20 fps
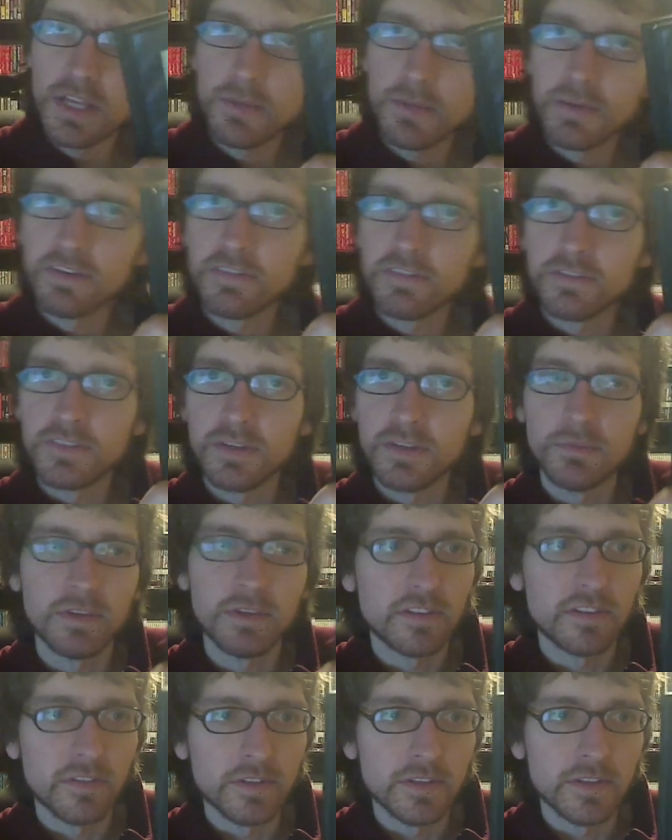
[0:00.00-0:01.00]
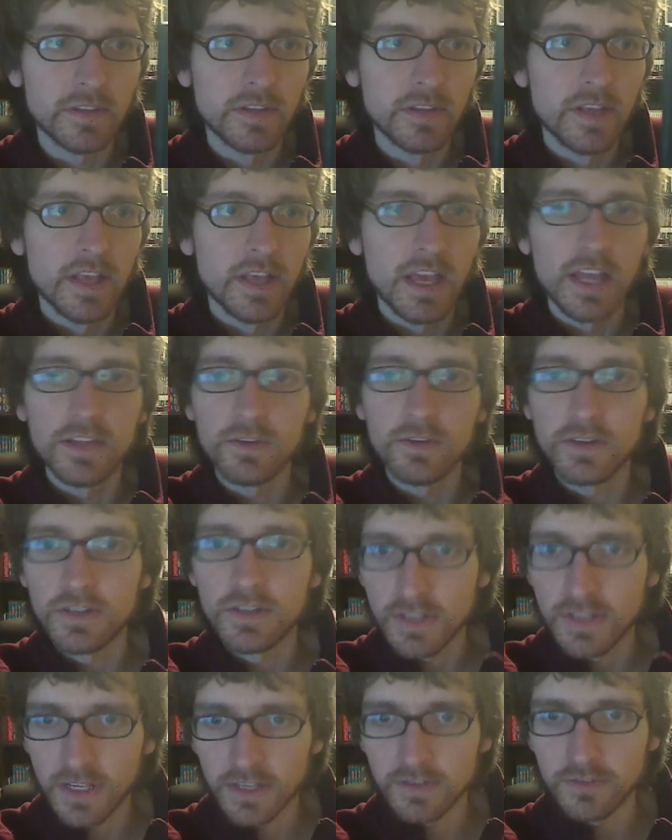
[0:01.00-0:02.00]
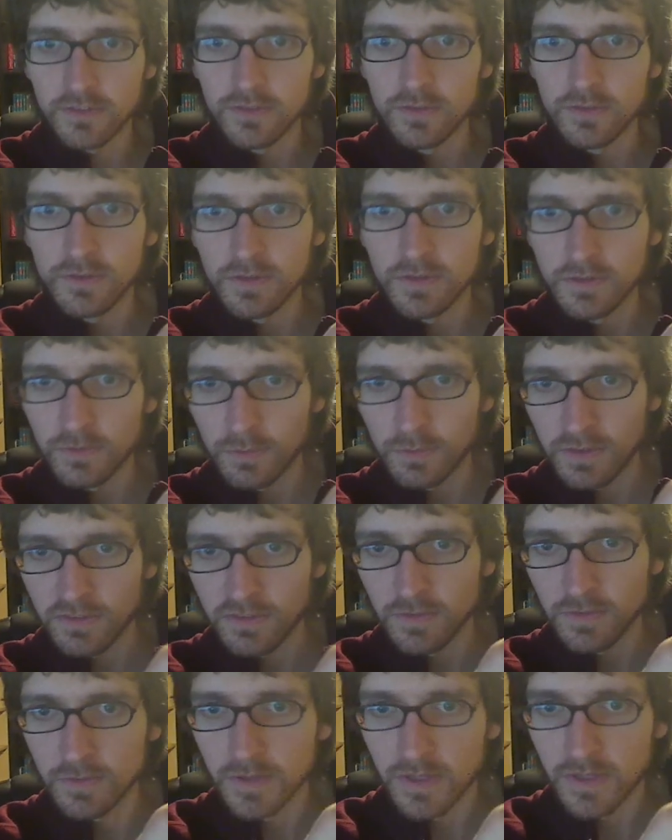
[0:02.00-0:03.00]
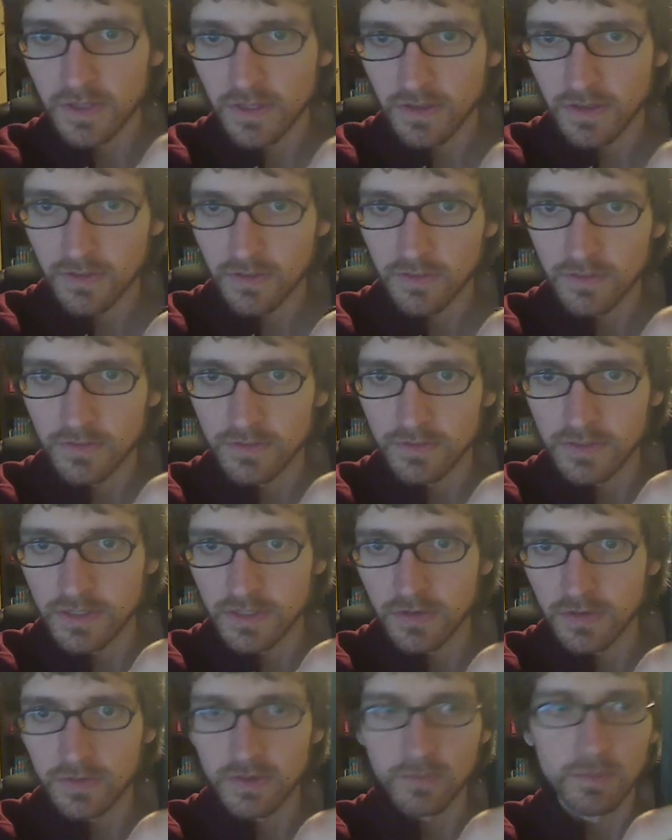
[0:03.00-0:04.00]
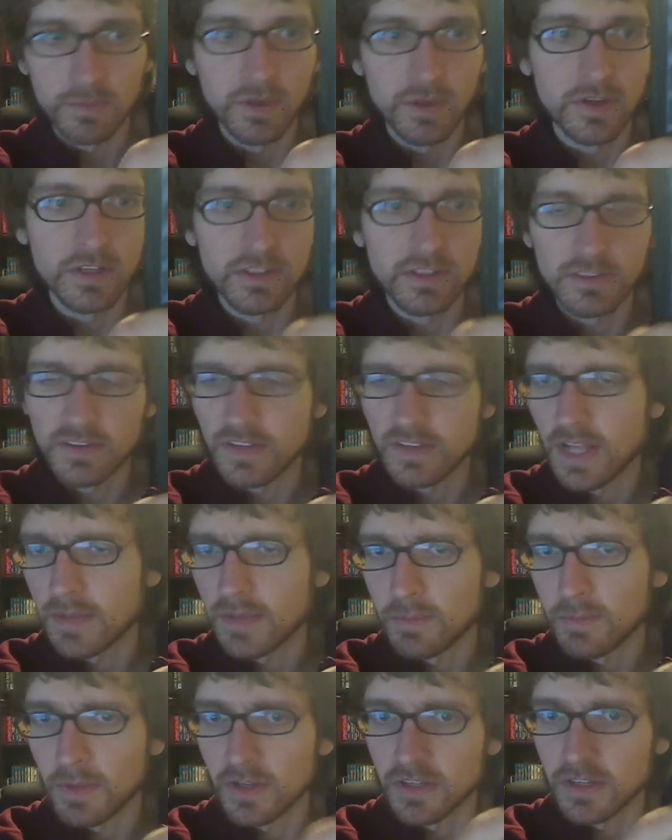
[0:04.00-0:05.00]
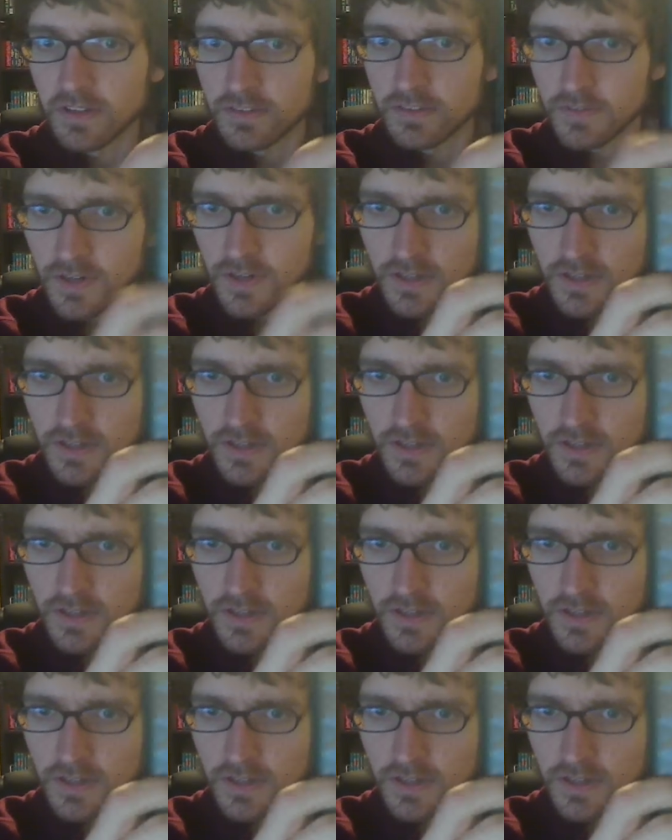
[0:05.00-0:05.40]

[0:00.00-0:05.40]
about 15 minutes of it, and you can like shoot and swing from the buildings and climb the buildings. Very